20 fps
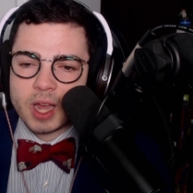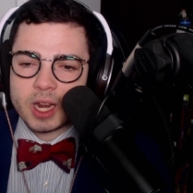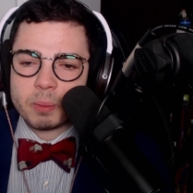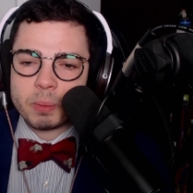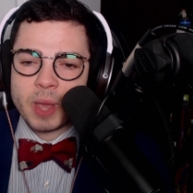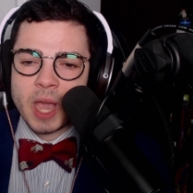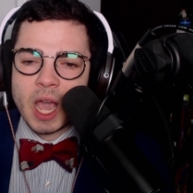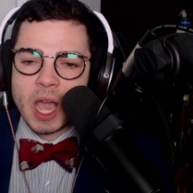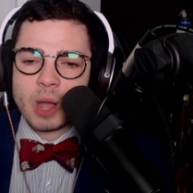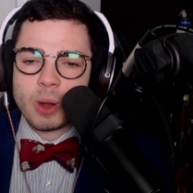
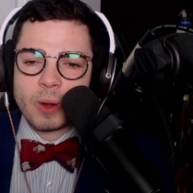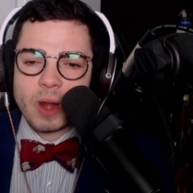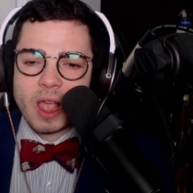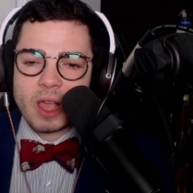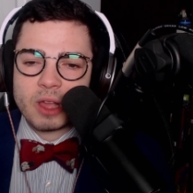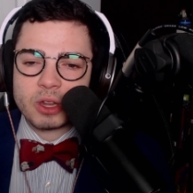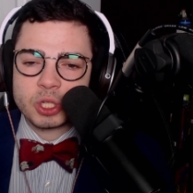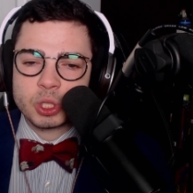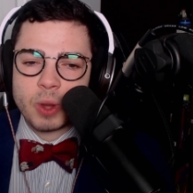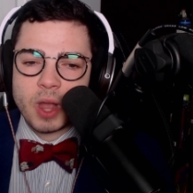power
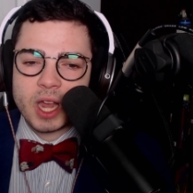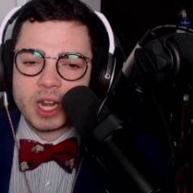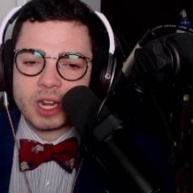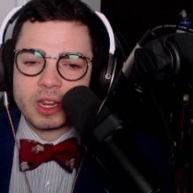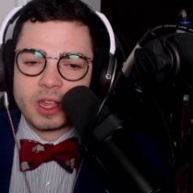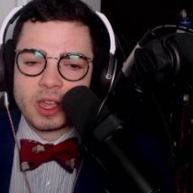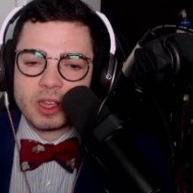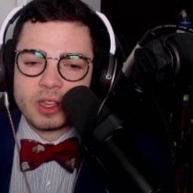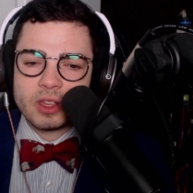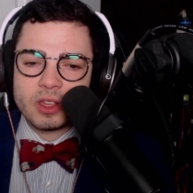out, trying
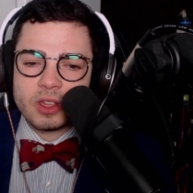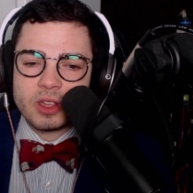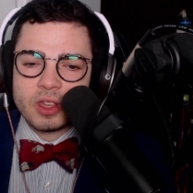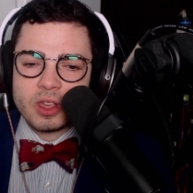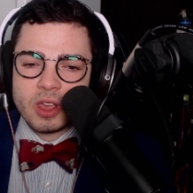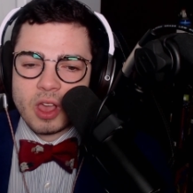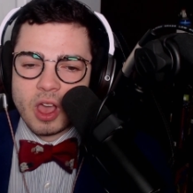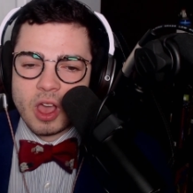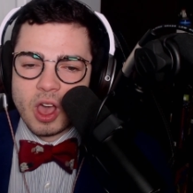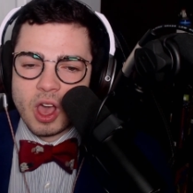to...
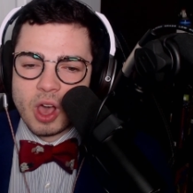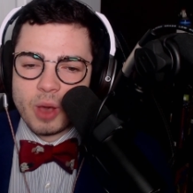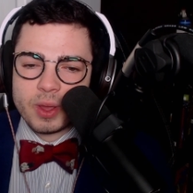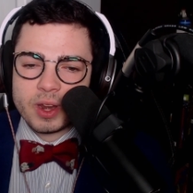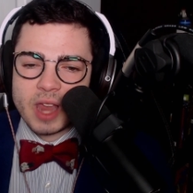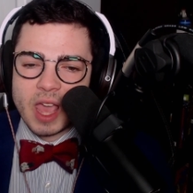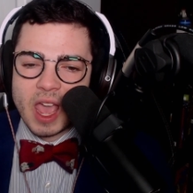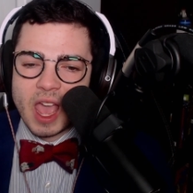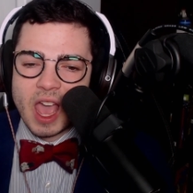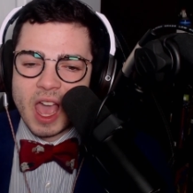Oh, and
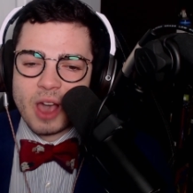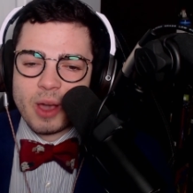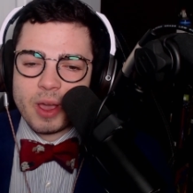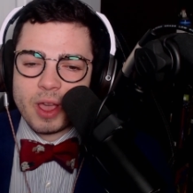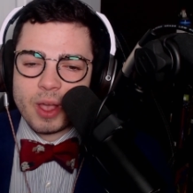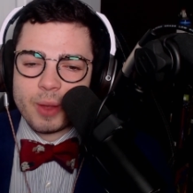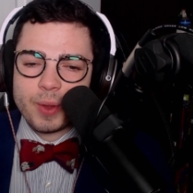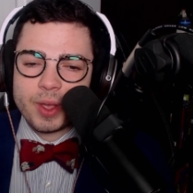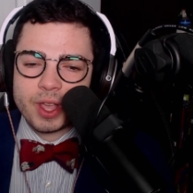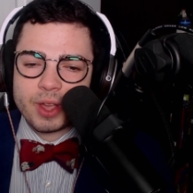now,
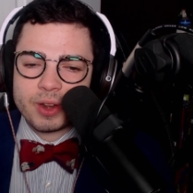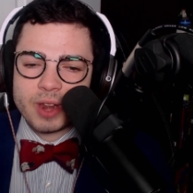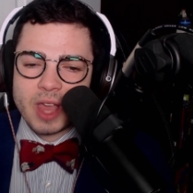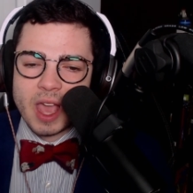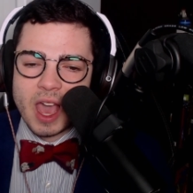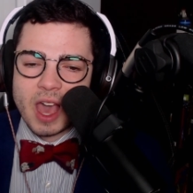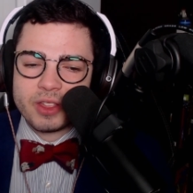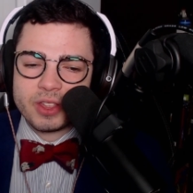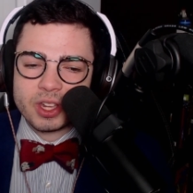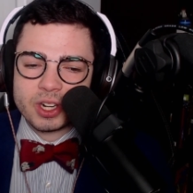here we go.
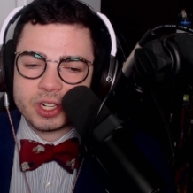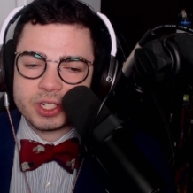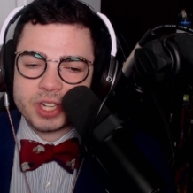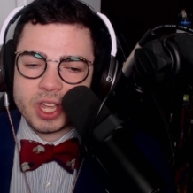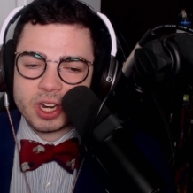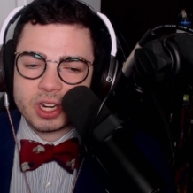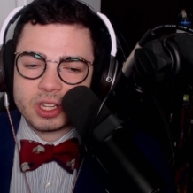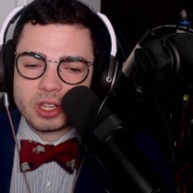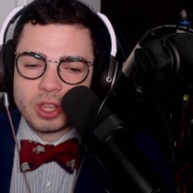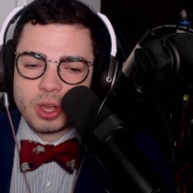Now the Undertaker
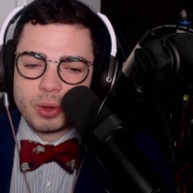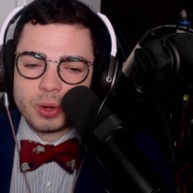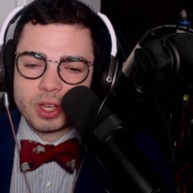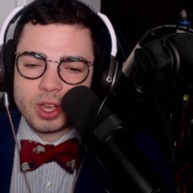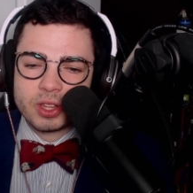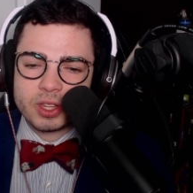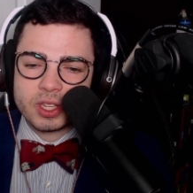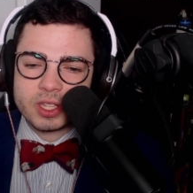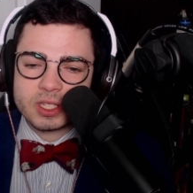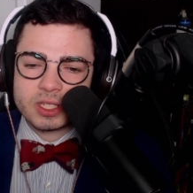unloading
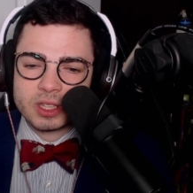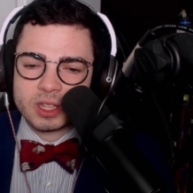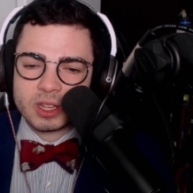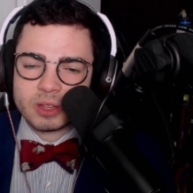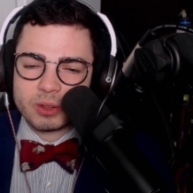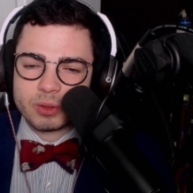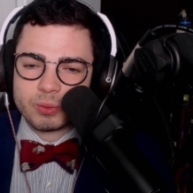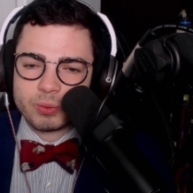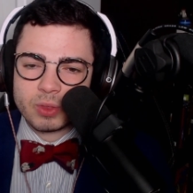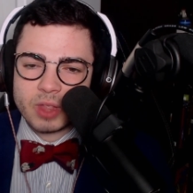on these
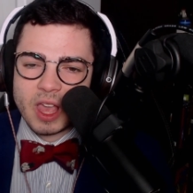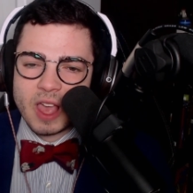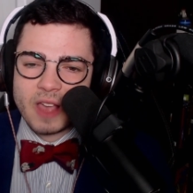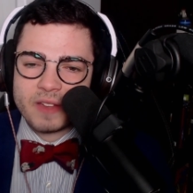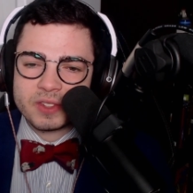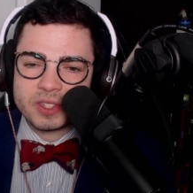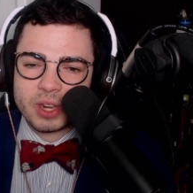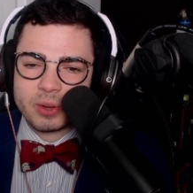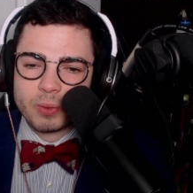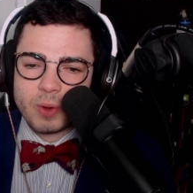
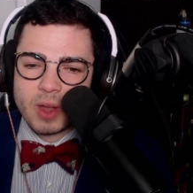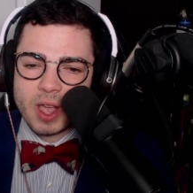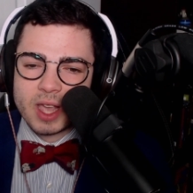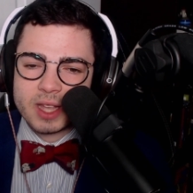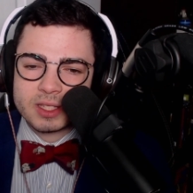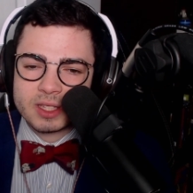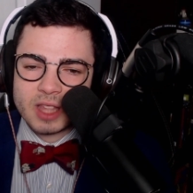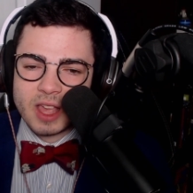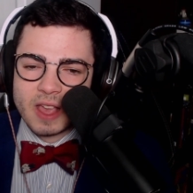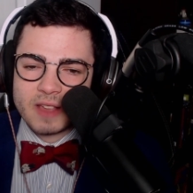lefts and
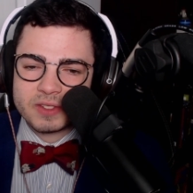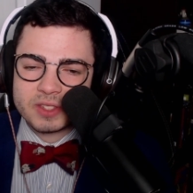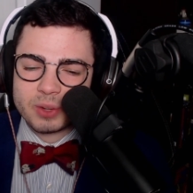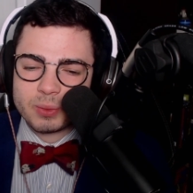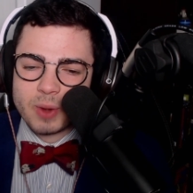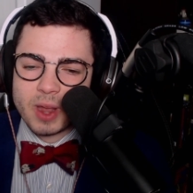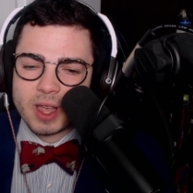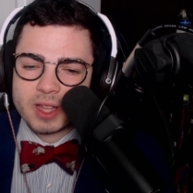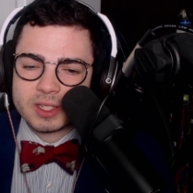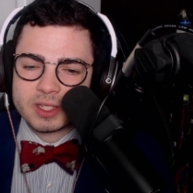
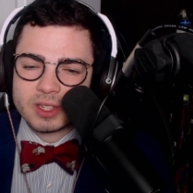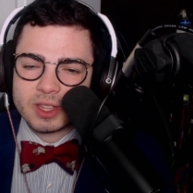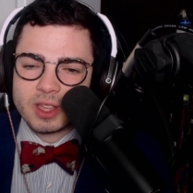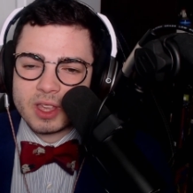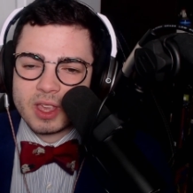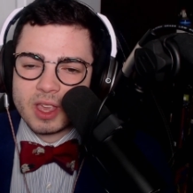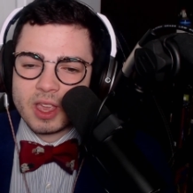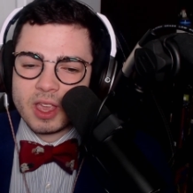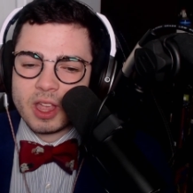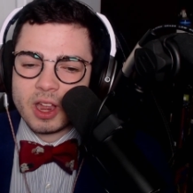rights.
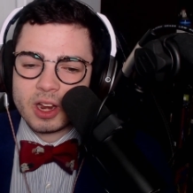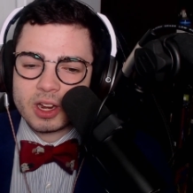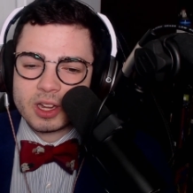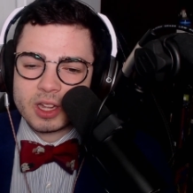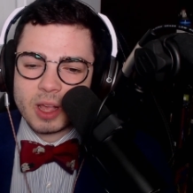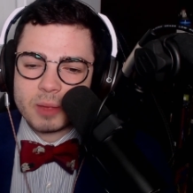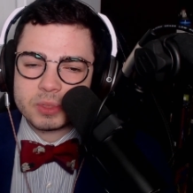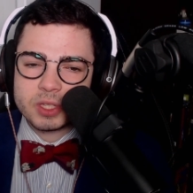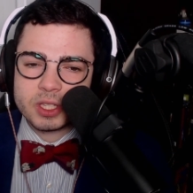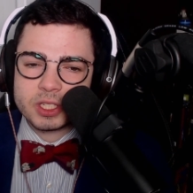Here
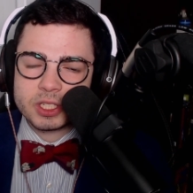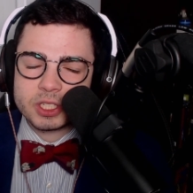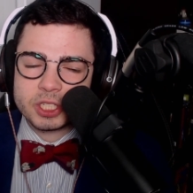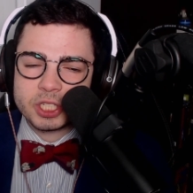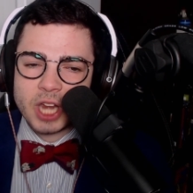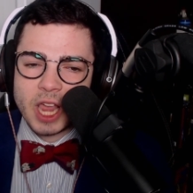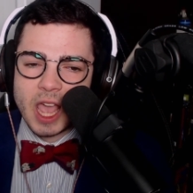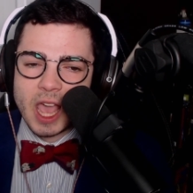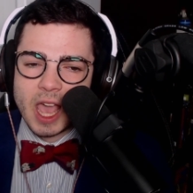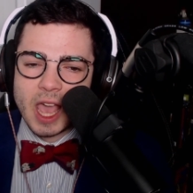comes these
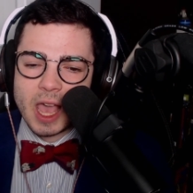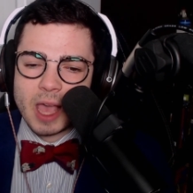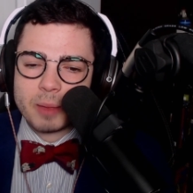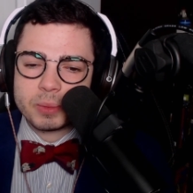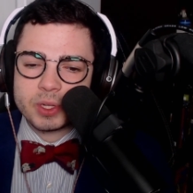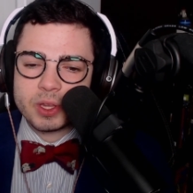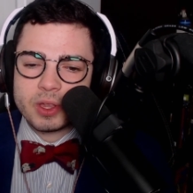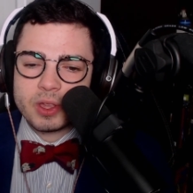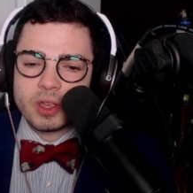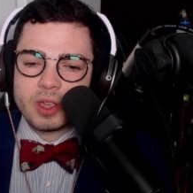
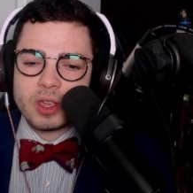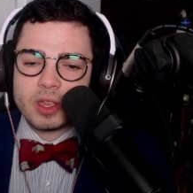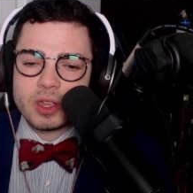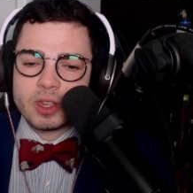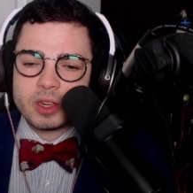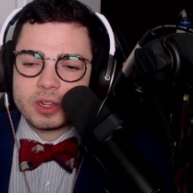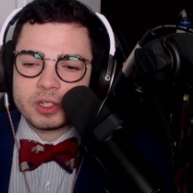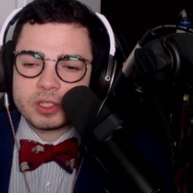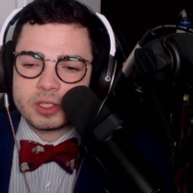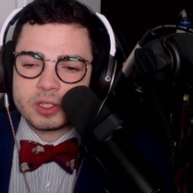jabs
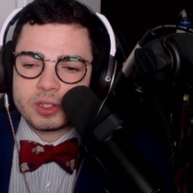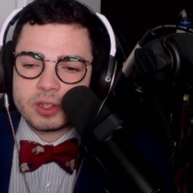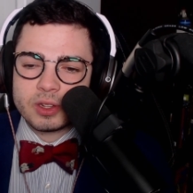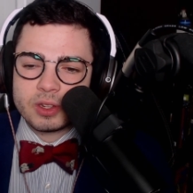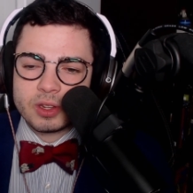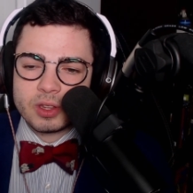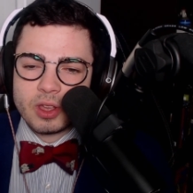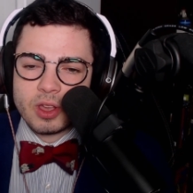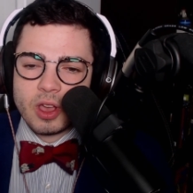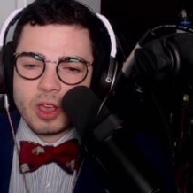
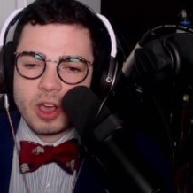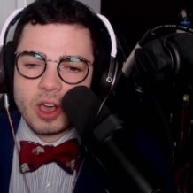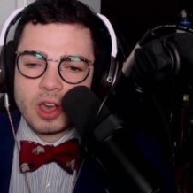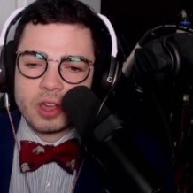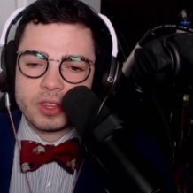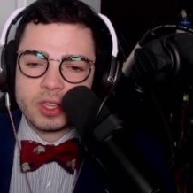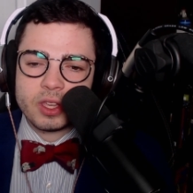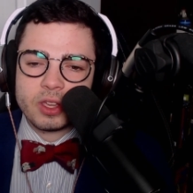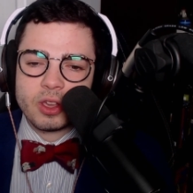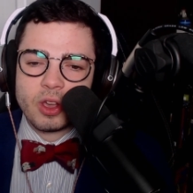on
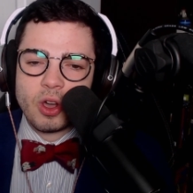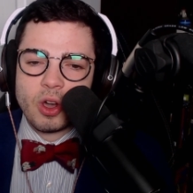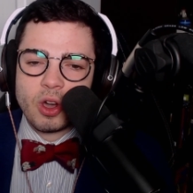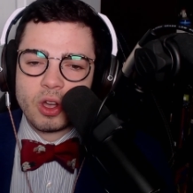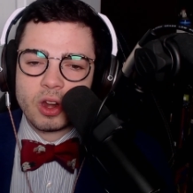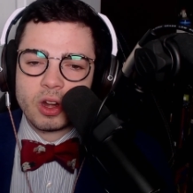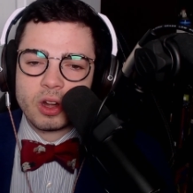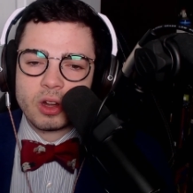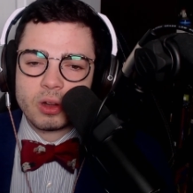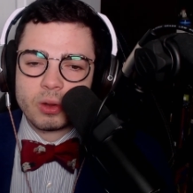the
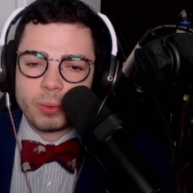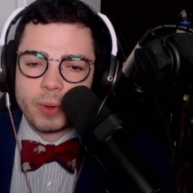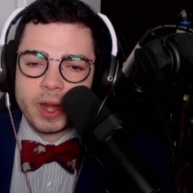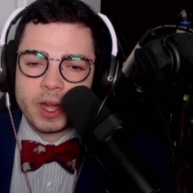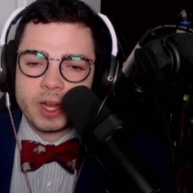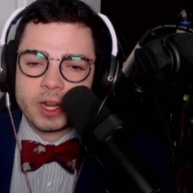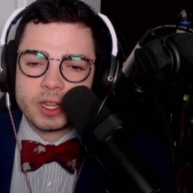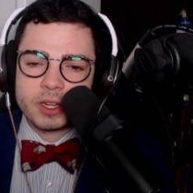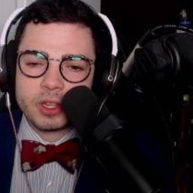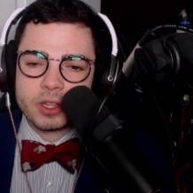
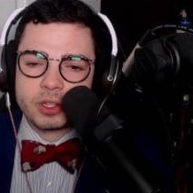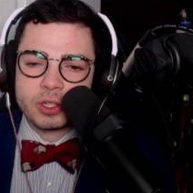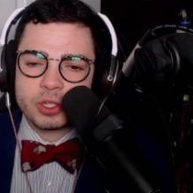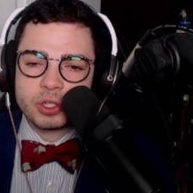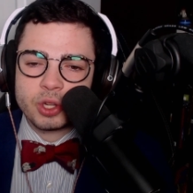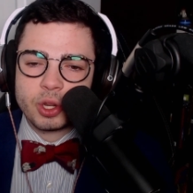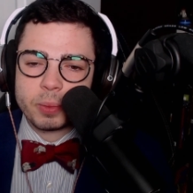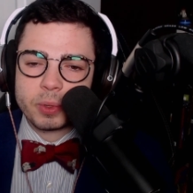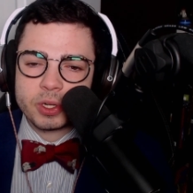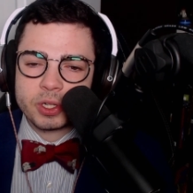R-rated
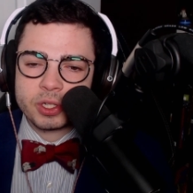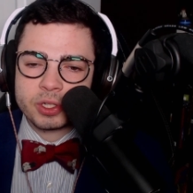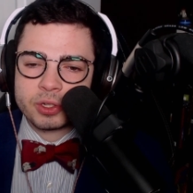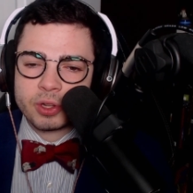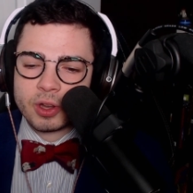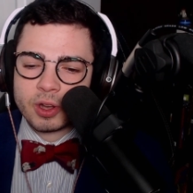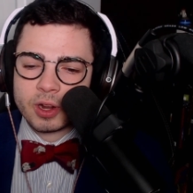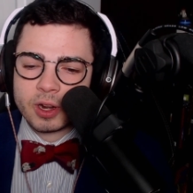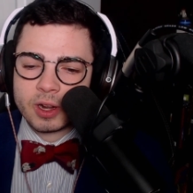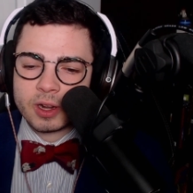
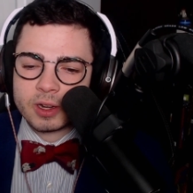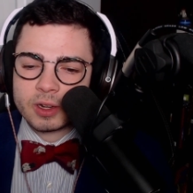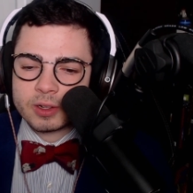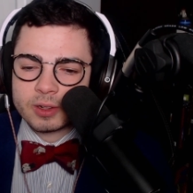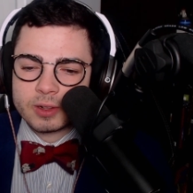Superstar.